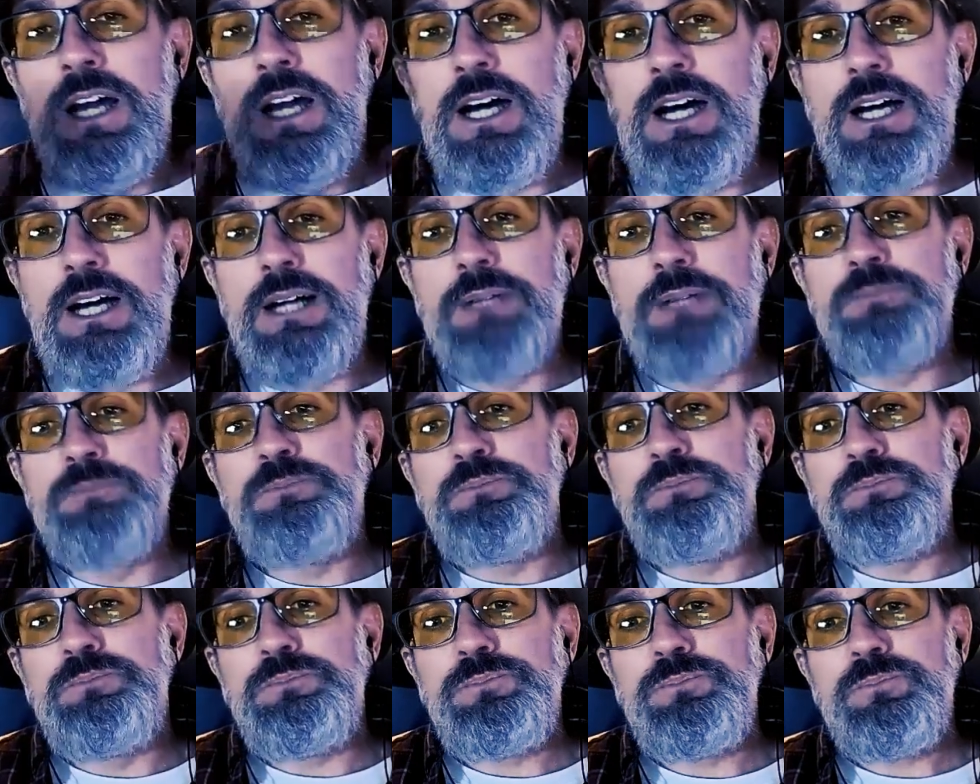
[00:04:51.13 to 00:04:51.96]

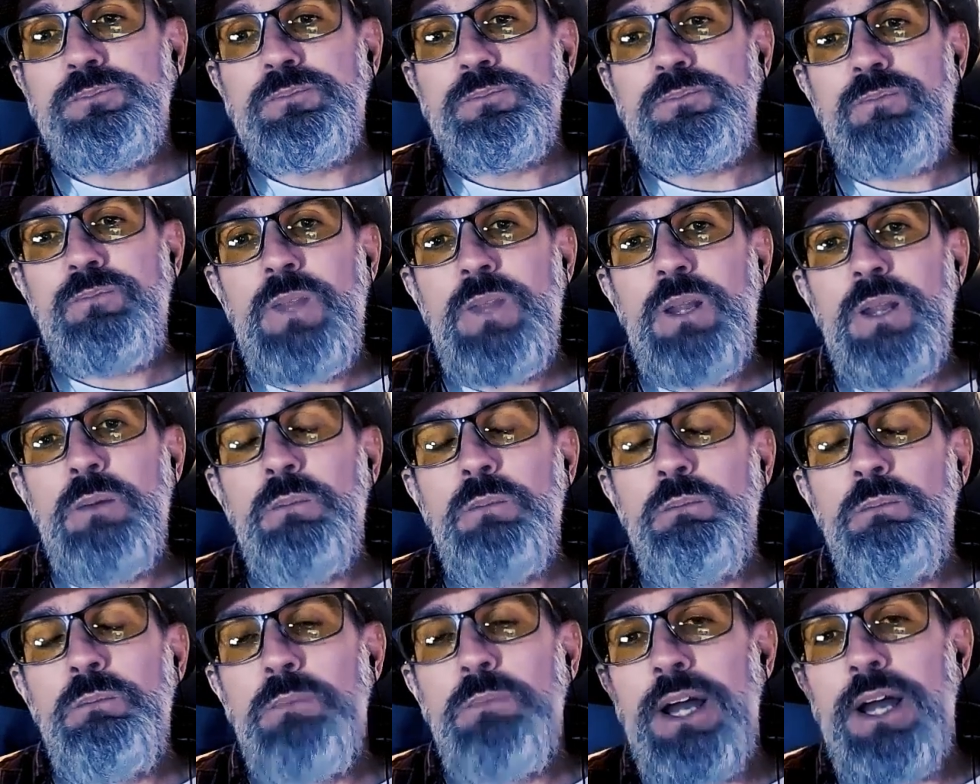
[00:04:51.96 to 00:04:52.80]

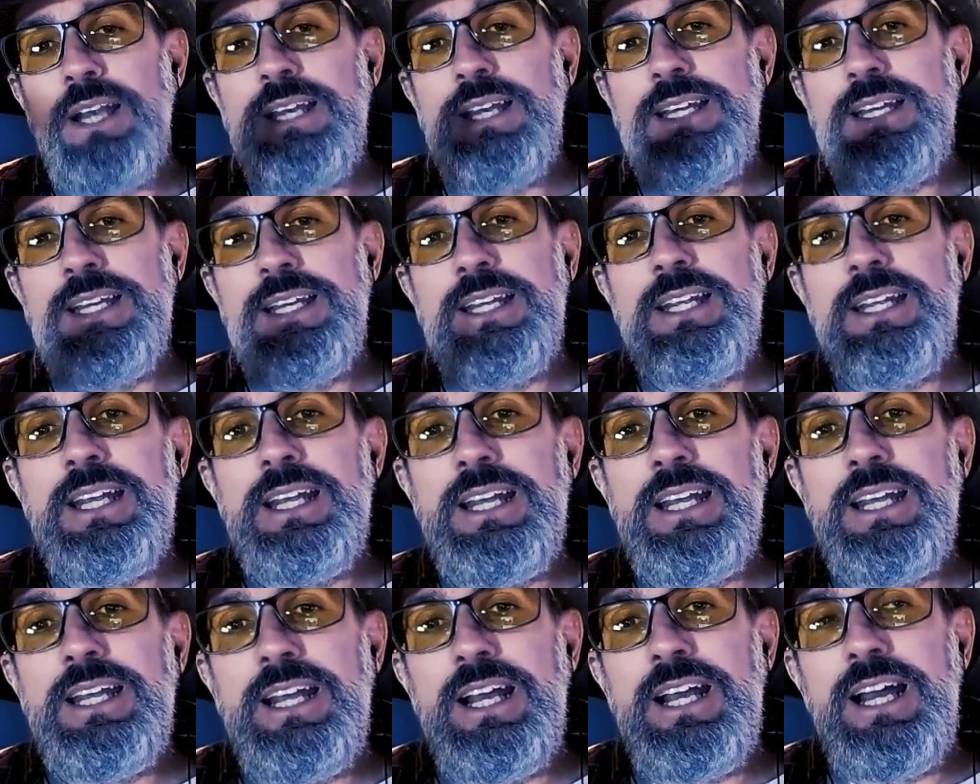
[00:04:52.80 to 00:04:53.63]
But
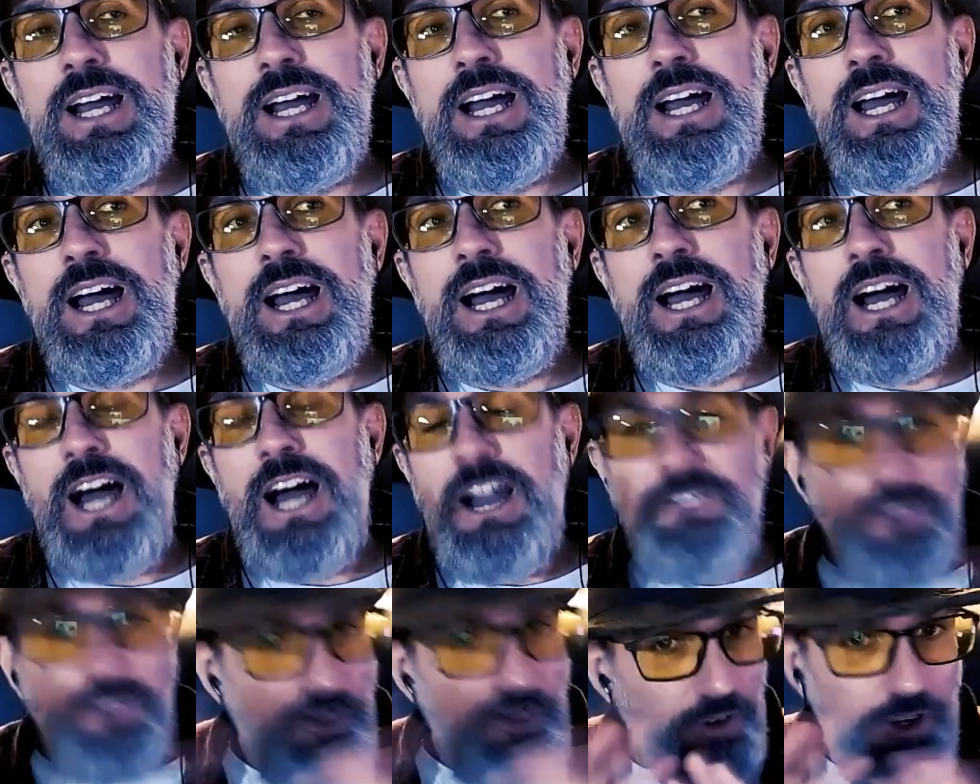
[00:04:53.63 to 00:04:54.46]

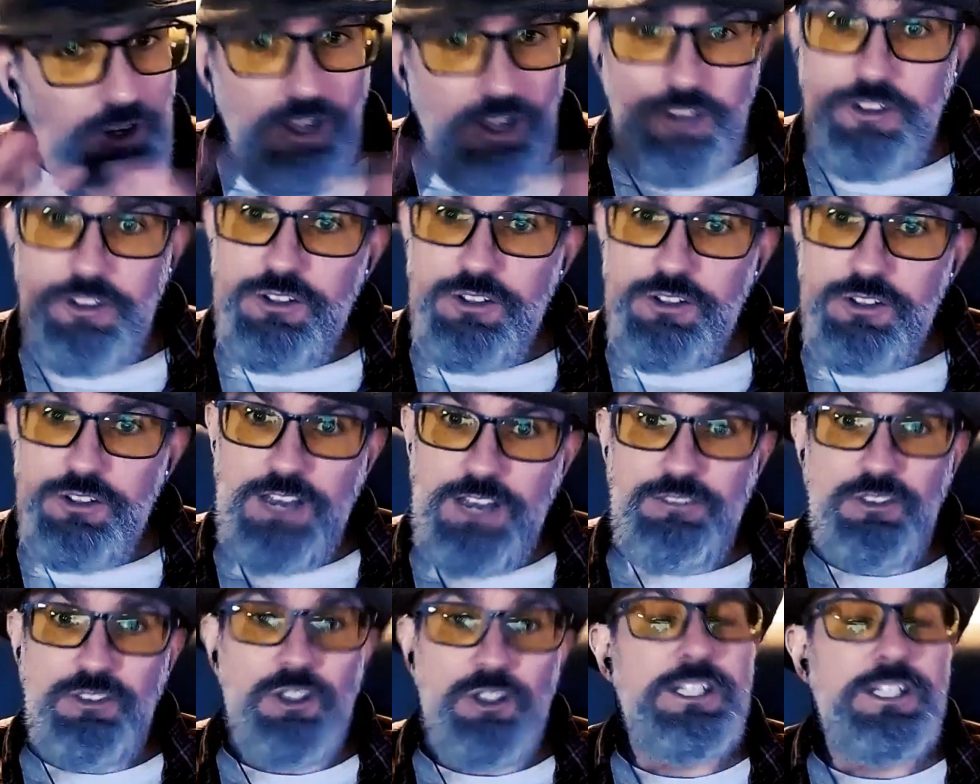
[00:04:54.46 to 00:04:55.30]
I've heard all those.
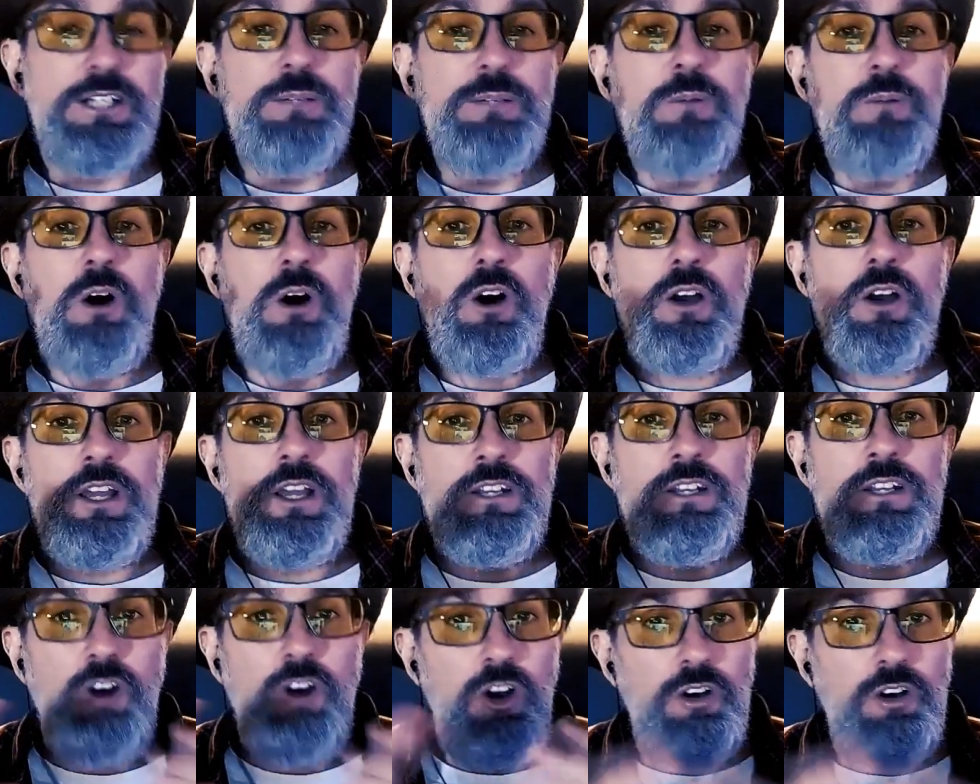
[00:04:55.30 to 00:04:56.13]
I've looked at them all,
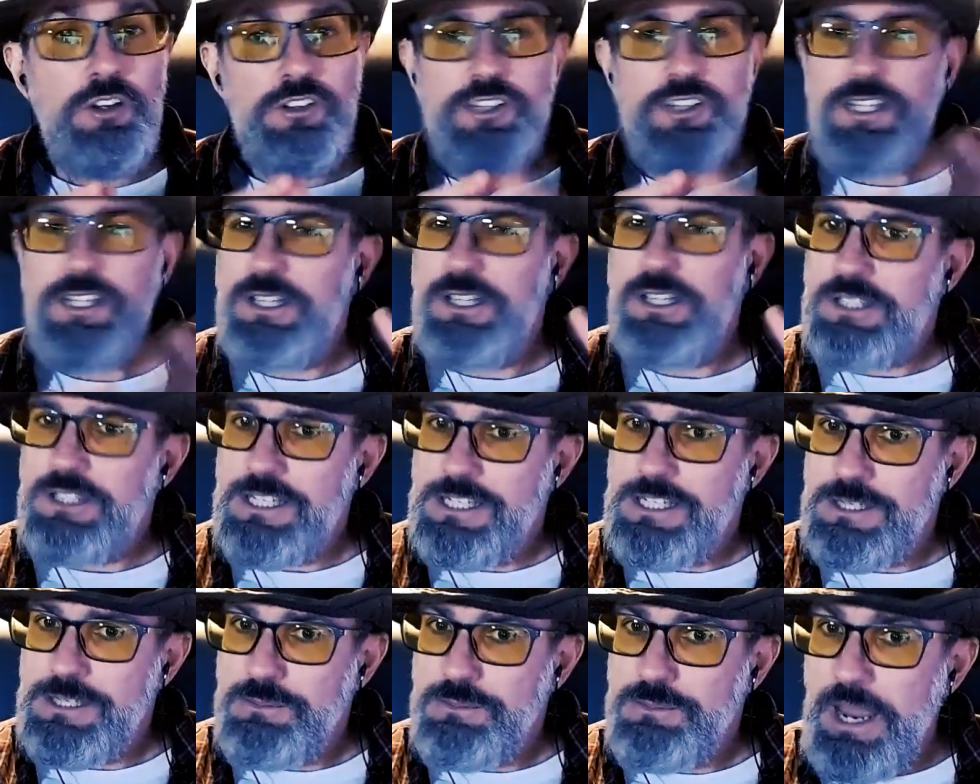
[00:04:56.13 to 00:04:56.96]
and they're all interesting. That
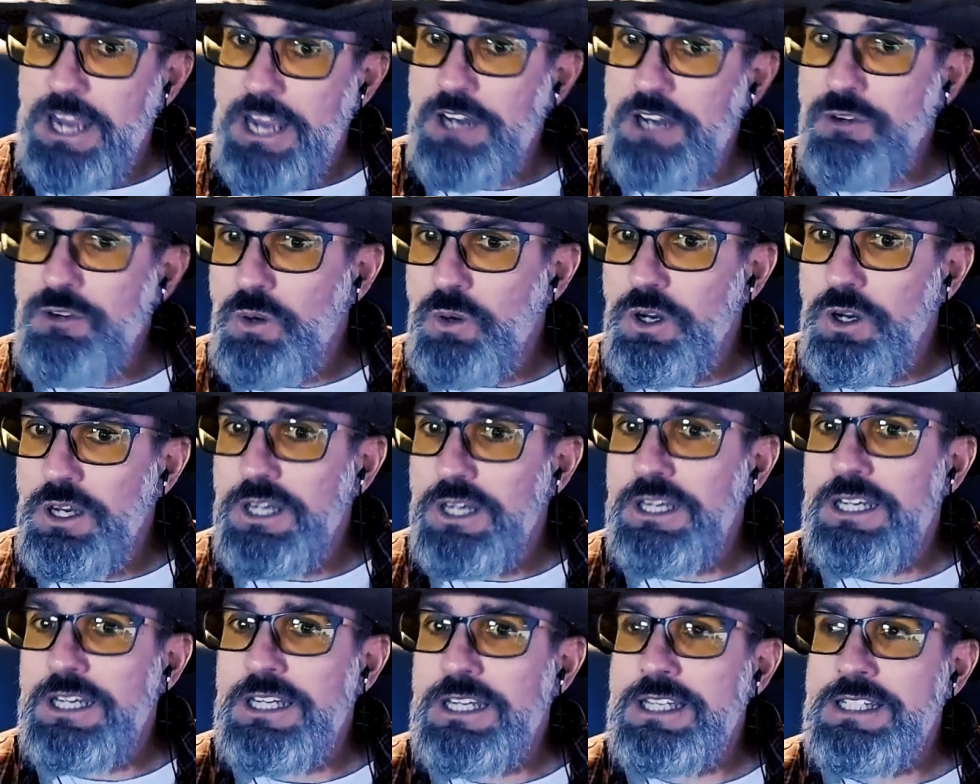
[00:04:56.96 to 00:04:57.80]
the Spain
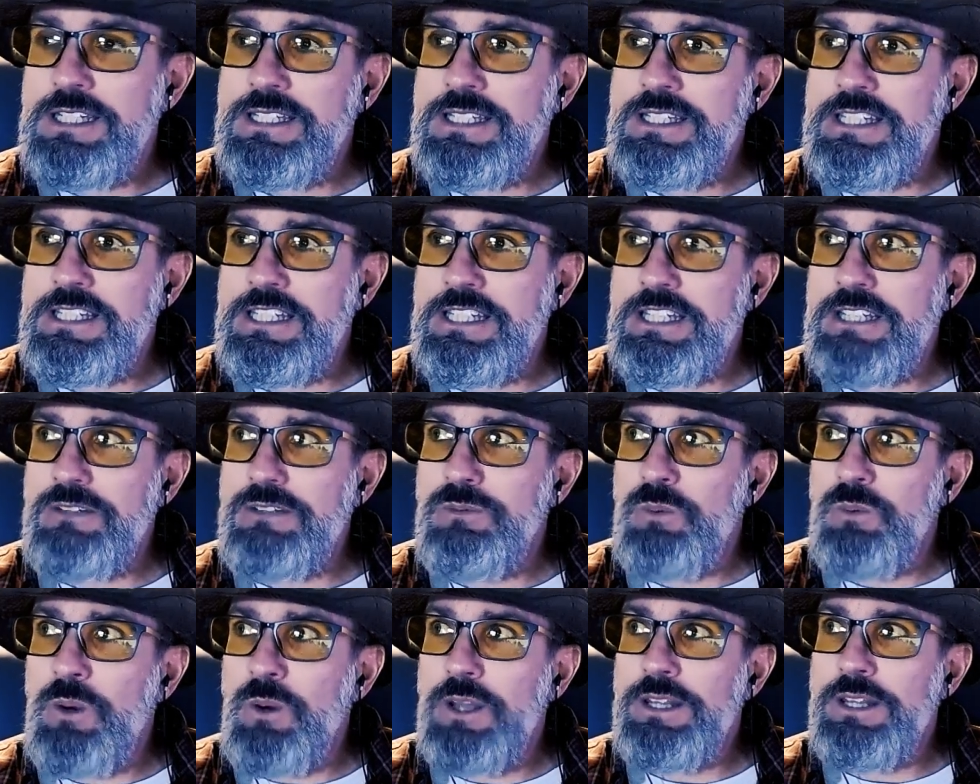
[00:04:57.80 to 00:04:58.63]
one is
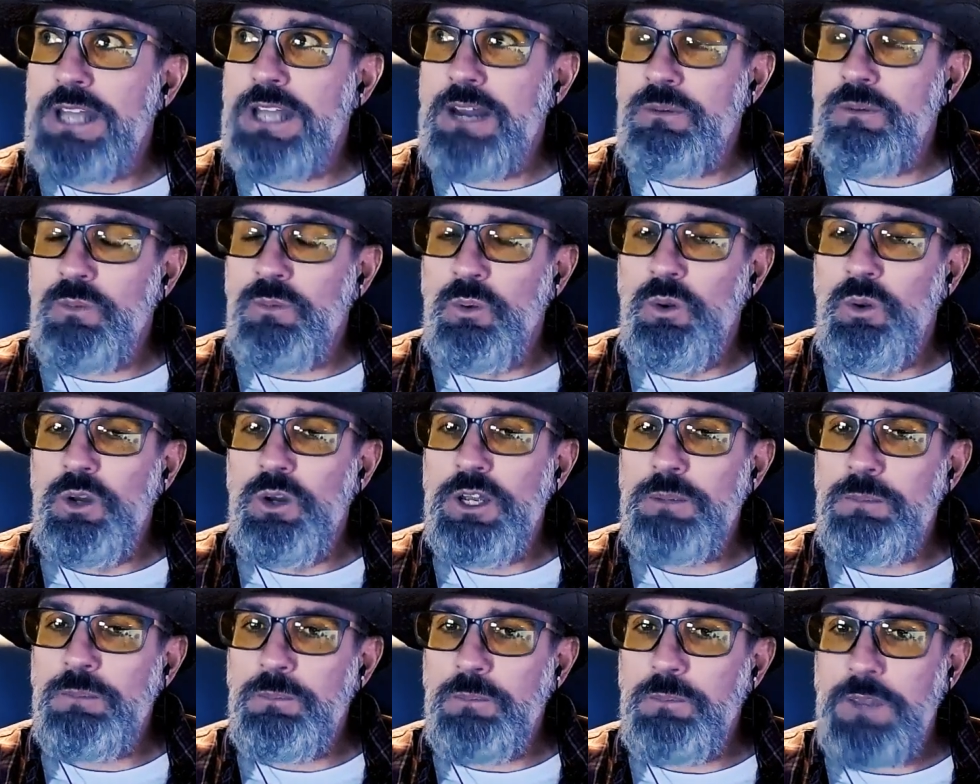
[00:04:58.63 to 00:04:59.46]
the one that
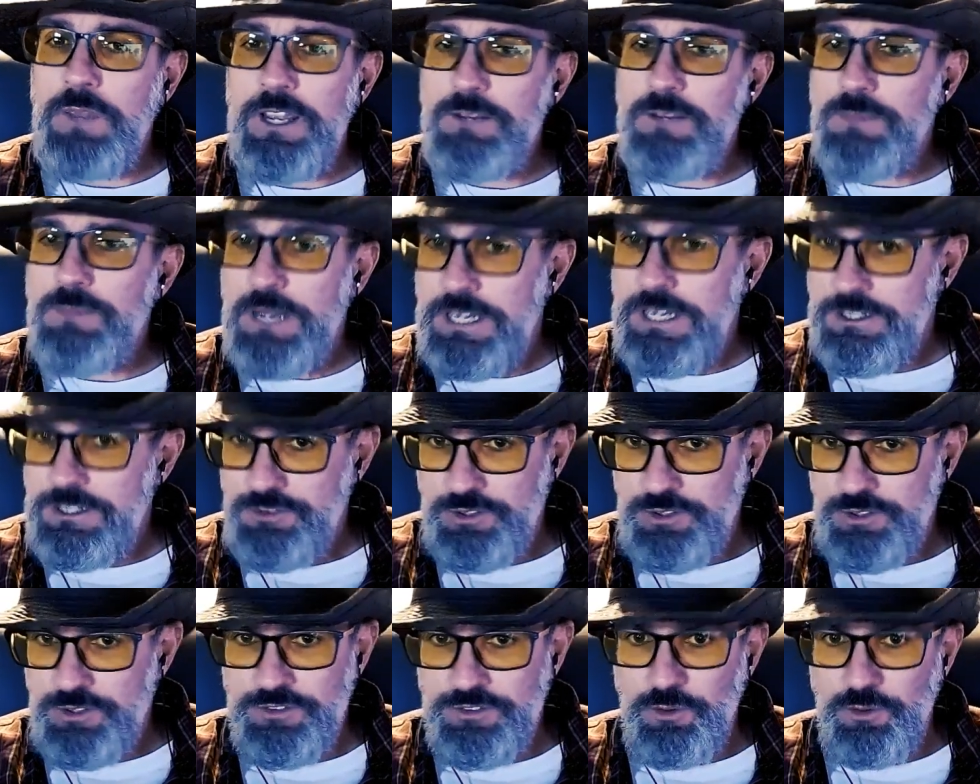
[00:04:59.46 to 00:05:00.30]
really piqued my
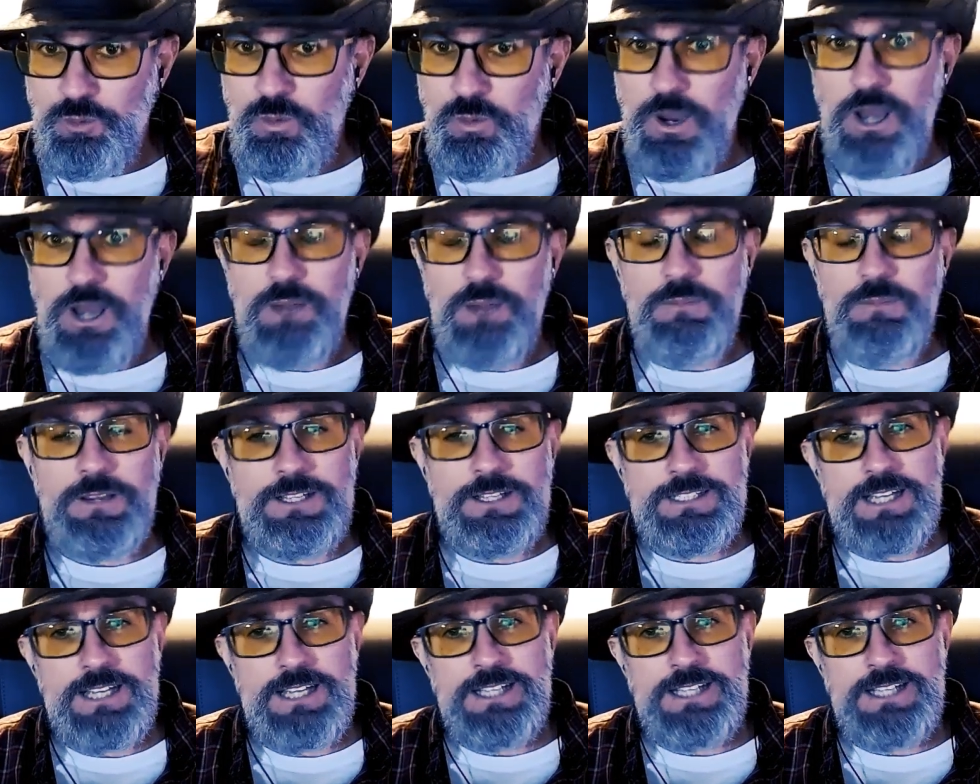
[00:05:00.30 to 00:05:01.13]
interest for a while,
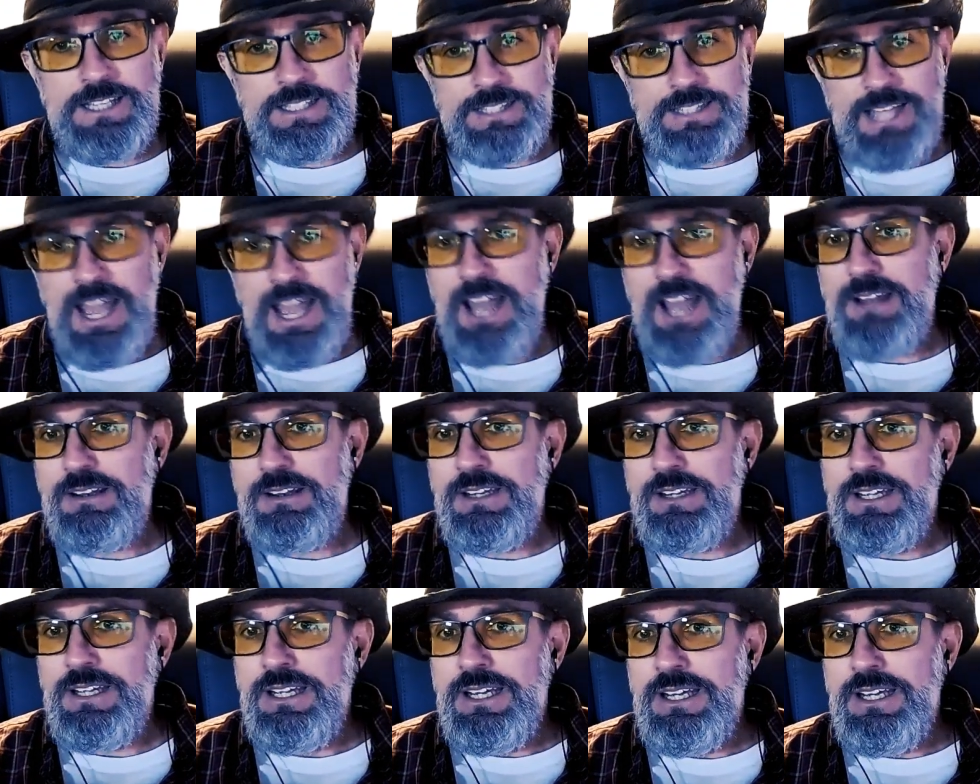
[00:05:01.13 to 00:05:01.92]
because I was like, that